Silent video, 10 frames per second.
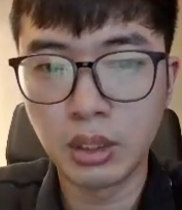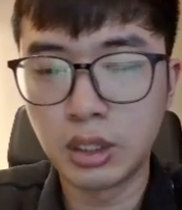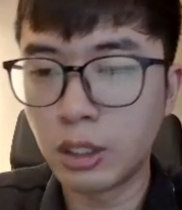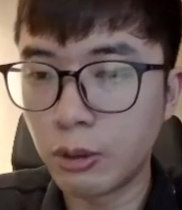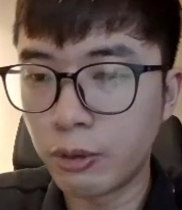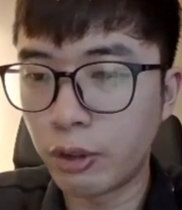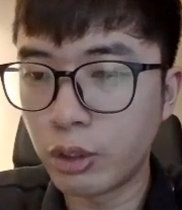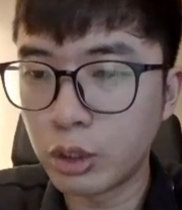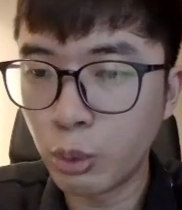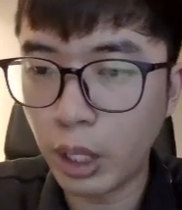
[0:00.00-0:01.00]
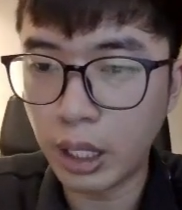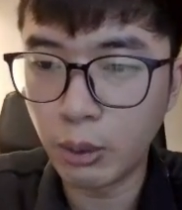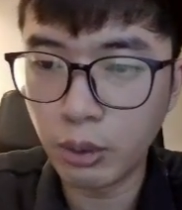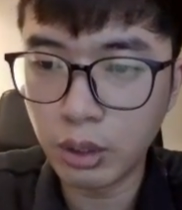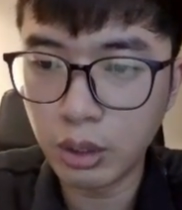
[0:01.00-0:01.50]
So for those
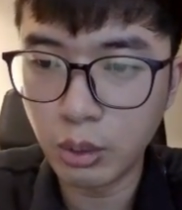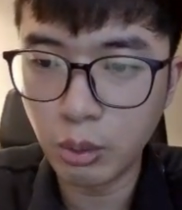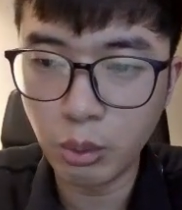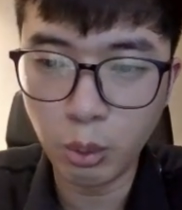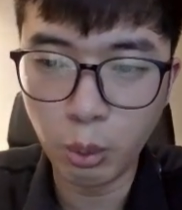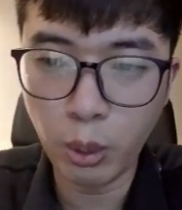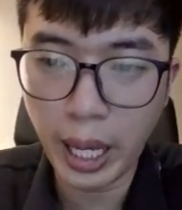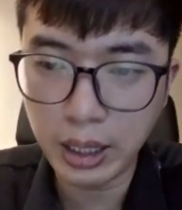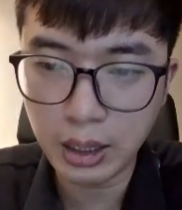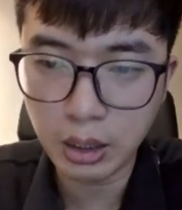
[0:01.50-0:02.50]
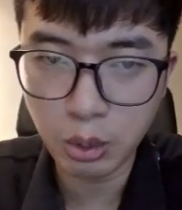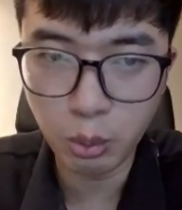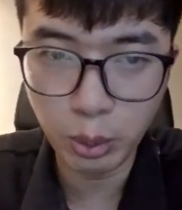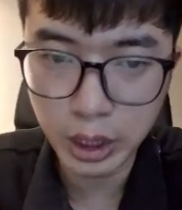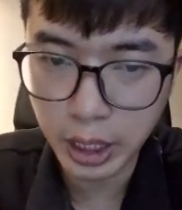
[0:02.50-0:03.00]
who has
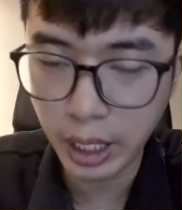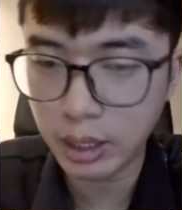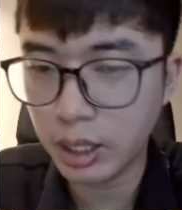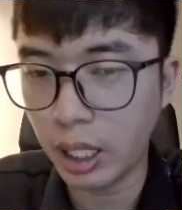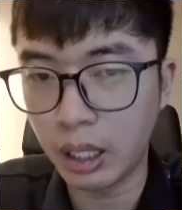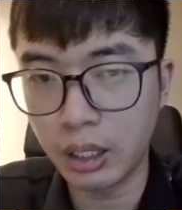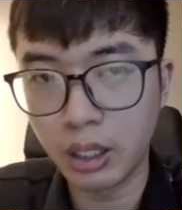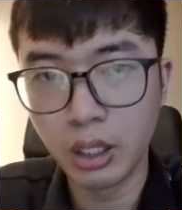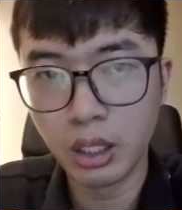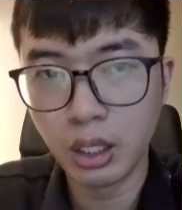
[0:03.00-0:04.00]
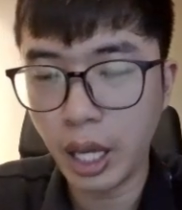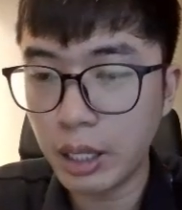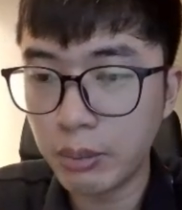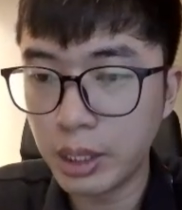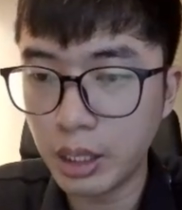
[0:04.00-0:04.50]
WeChat can
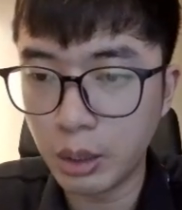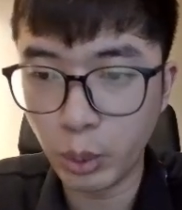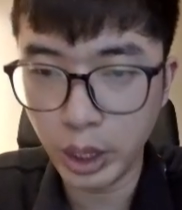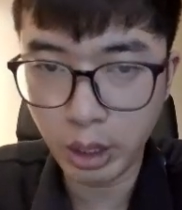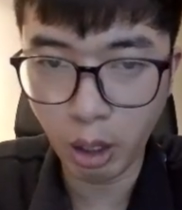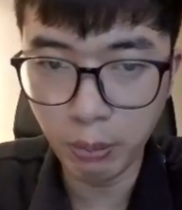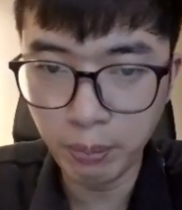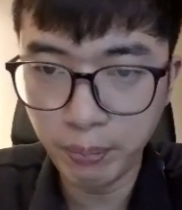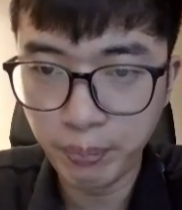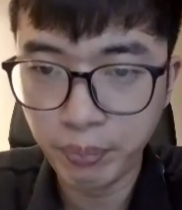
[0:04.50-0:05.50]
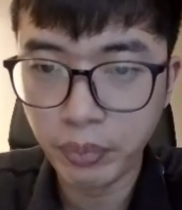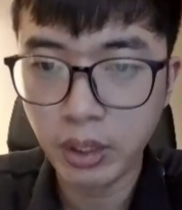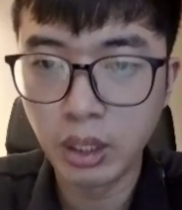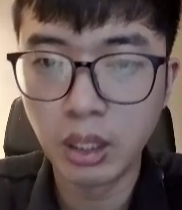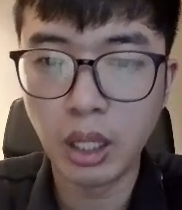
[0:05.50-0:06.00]
add me in WeCom,
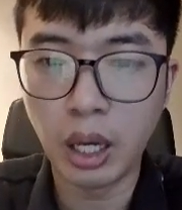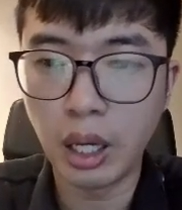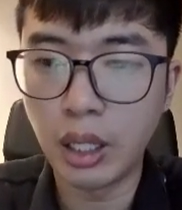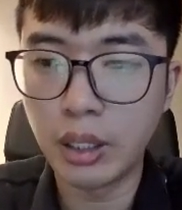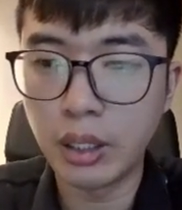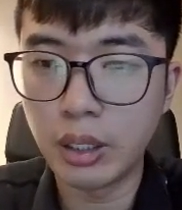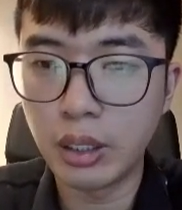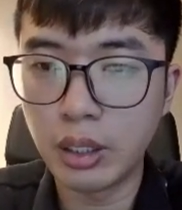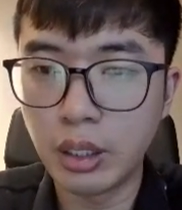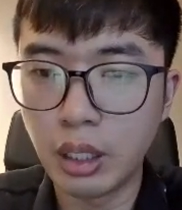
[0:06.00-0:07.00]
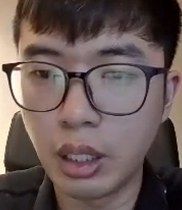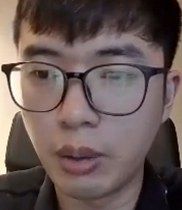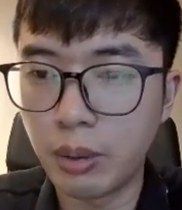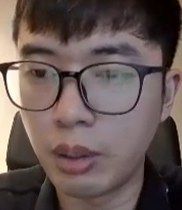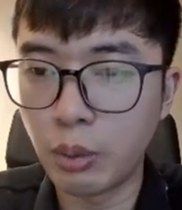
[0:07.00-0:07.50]
and
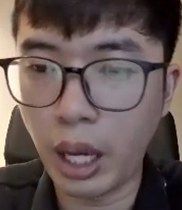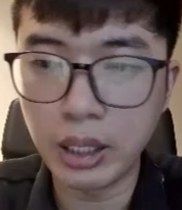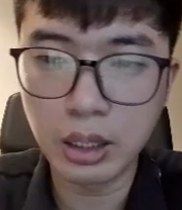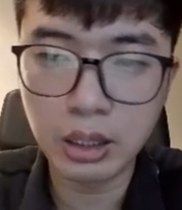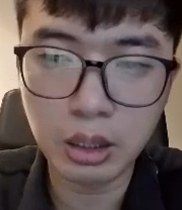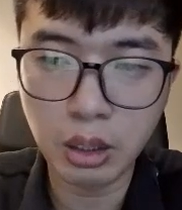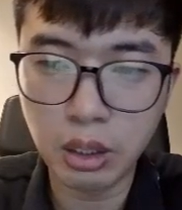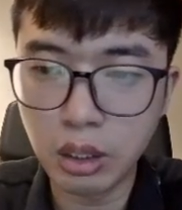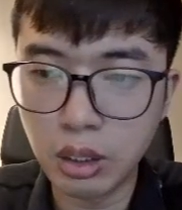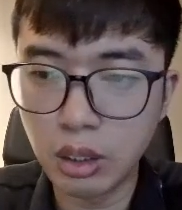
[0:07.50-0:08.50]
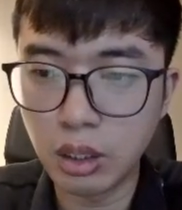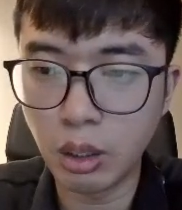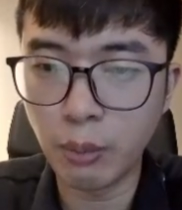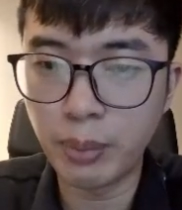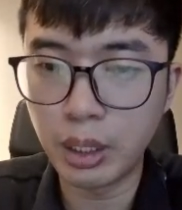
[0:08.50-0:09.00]
I just
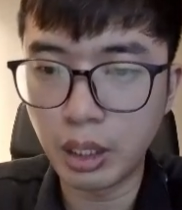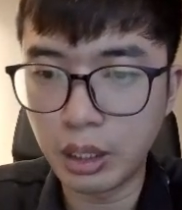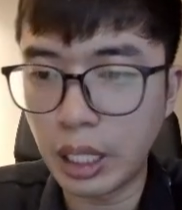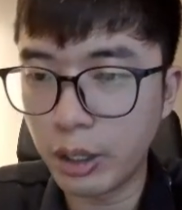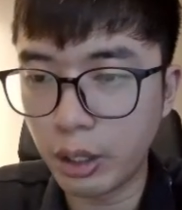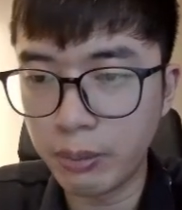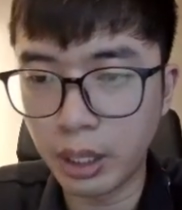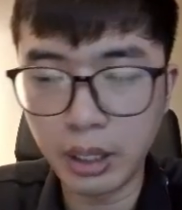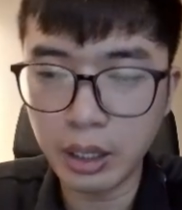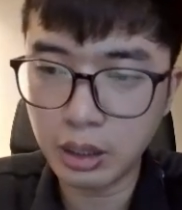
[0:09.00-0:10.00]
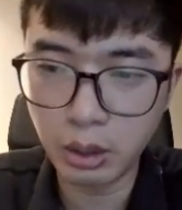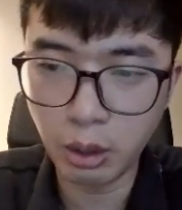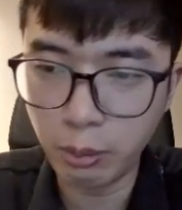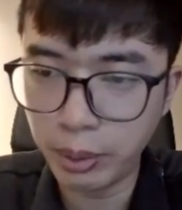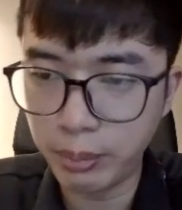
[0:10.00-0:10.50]
open a Telegram, but there's
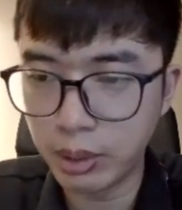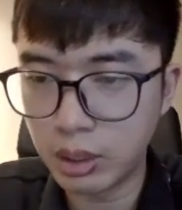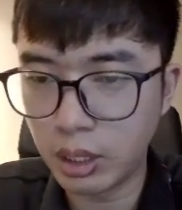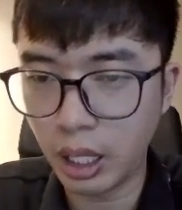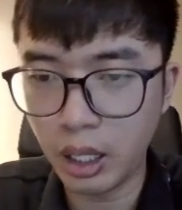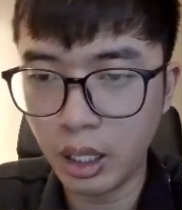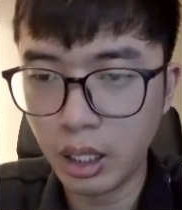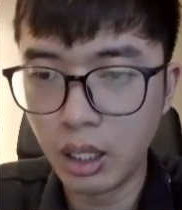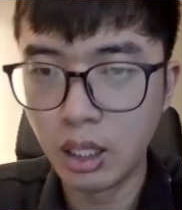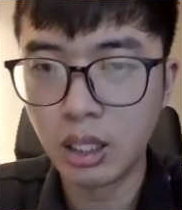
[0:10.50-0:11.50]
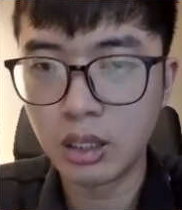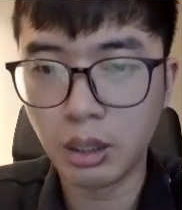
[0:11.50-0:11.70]
no peoples there. So